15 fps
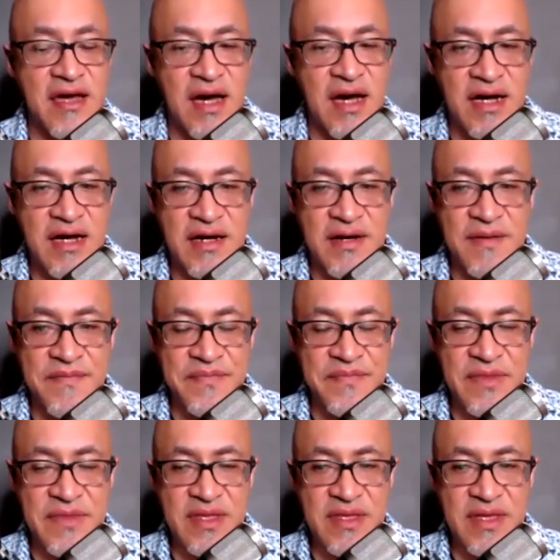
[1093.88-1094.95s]
And
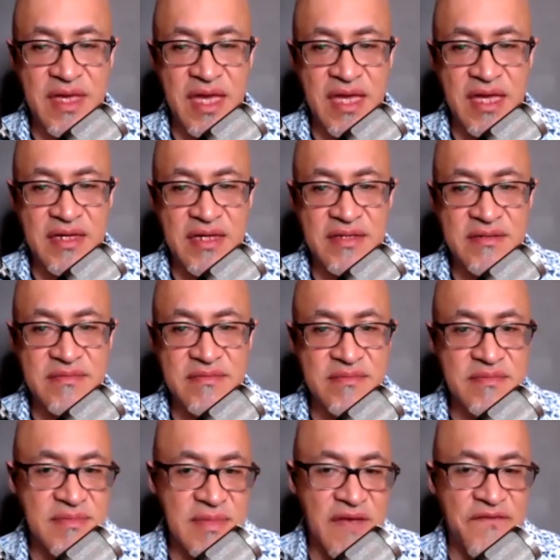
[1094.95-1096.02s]

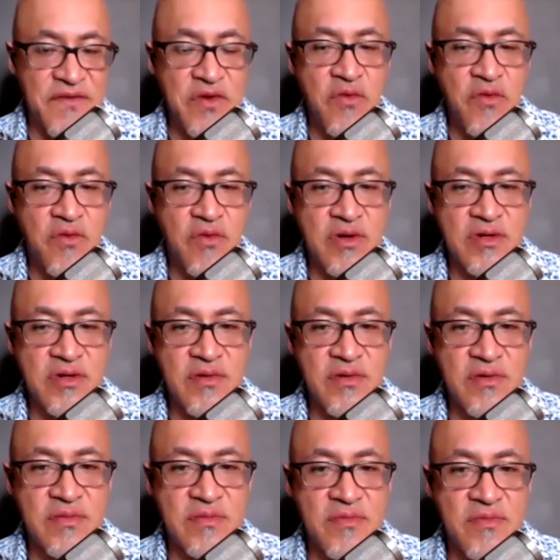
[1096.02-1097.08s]
if you weren't
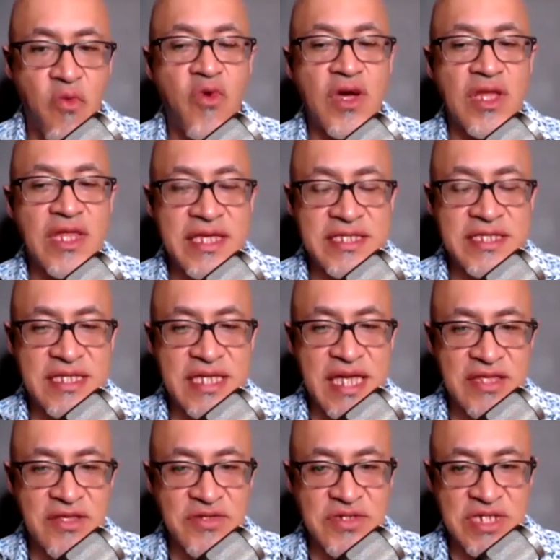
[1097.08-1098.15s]
willing to
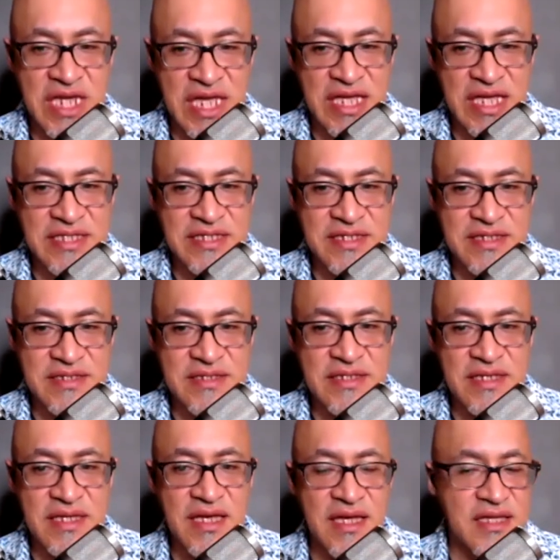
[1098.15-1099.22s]
take those chances,
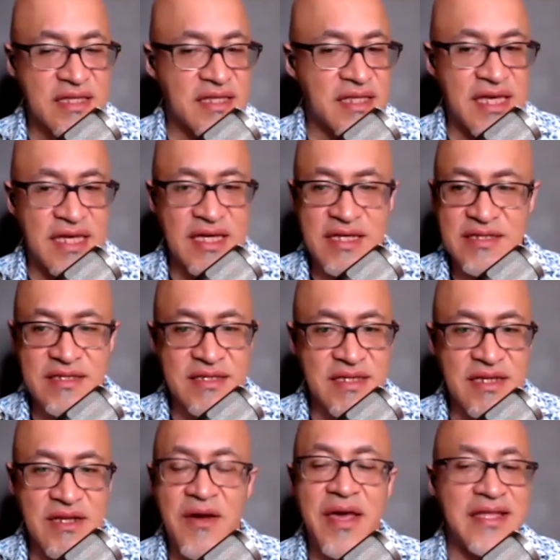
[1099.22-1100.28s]
then, you
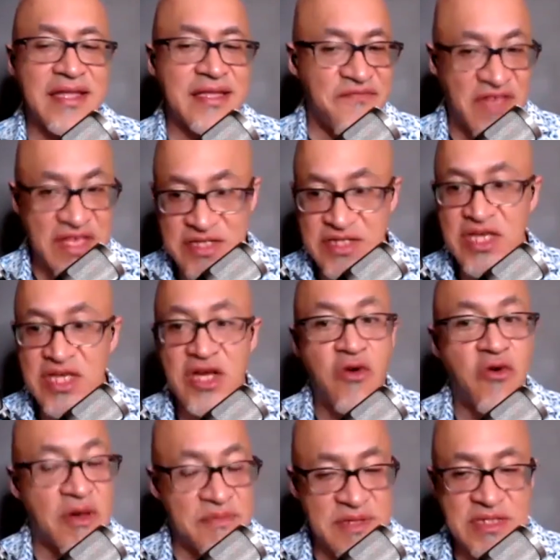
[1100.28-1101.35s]
know, and invest in the
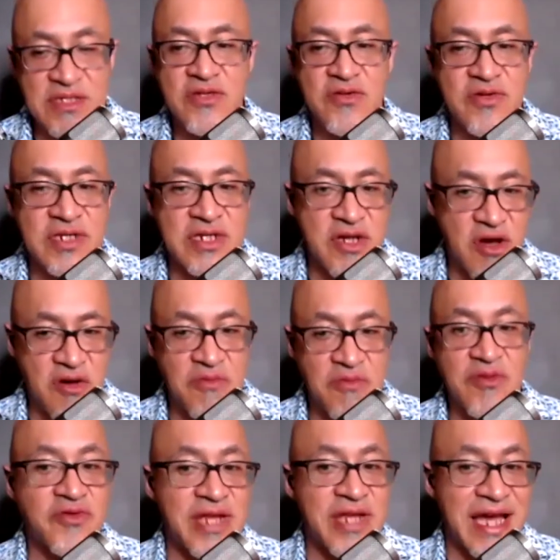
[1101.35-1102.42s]
equipment to do it at home,
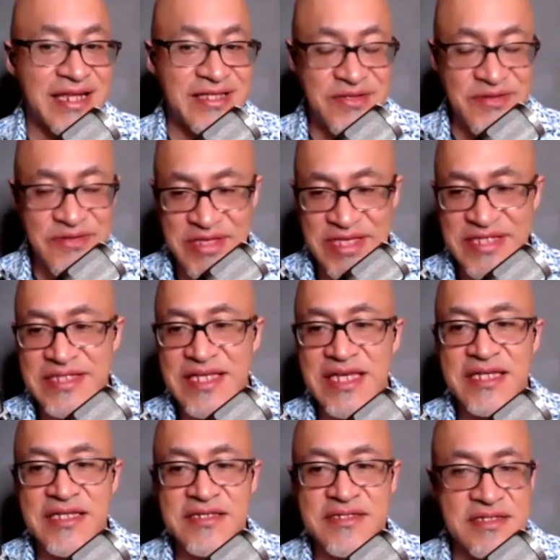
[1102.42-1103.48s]
learn how to do these
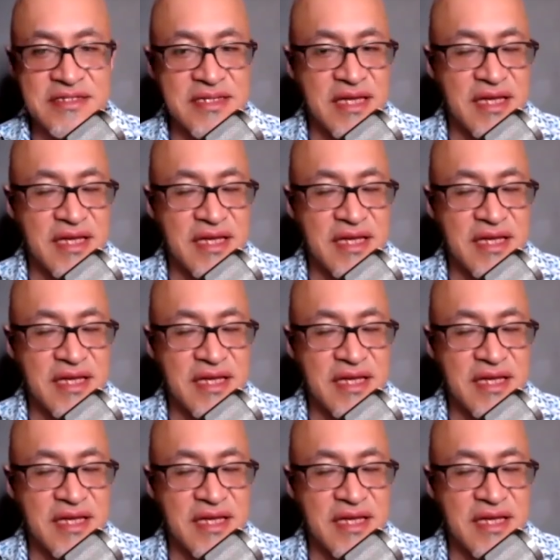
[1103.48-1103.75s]
things, and